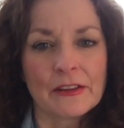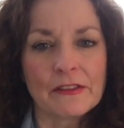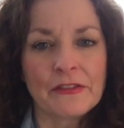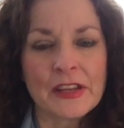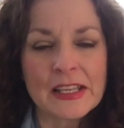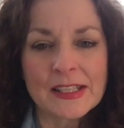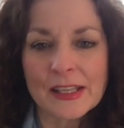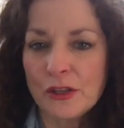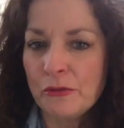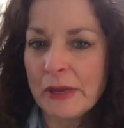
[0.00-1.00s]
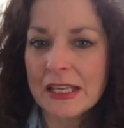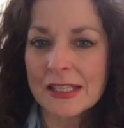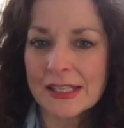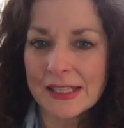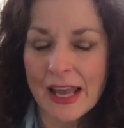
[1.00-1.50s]
things that you may
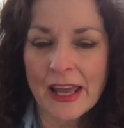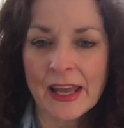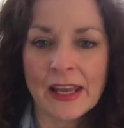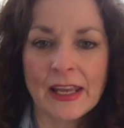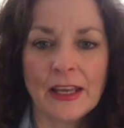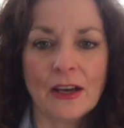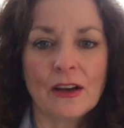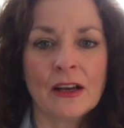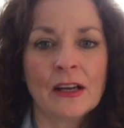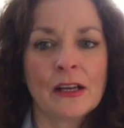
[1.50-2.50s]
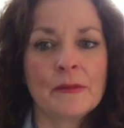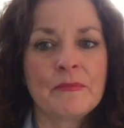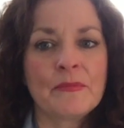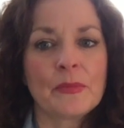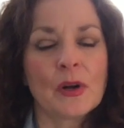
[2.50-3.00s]
say
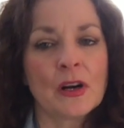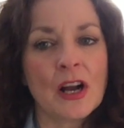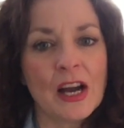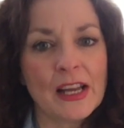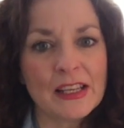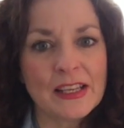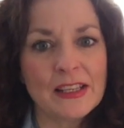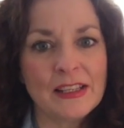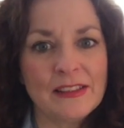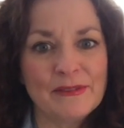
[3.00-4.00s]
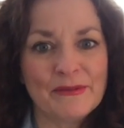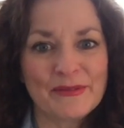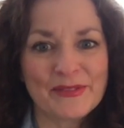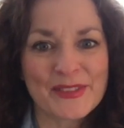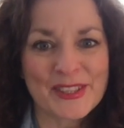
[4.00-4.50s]
are highly
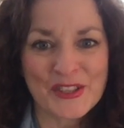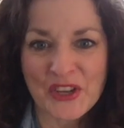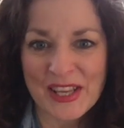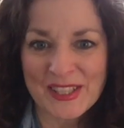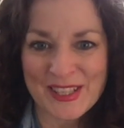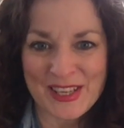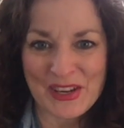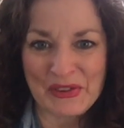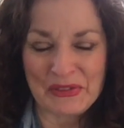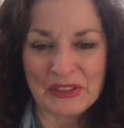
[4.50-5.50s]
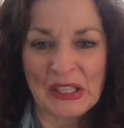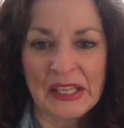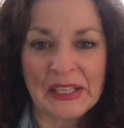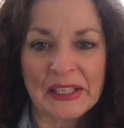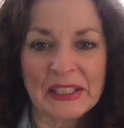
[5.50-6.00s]
suggestive. Like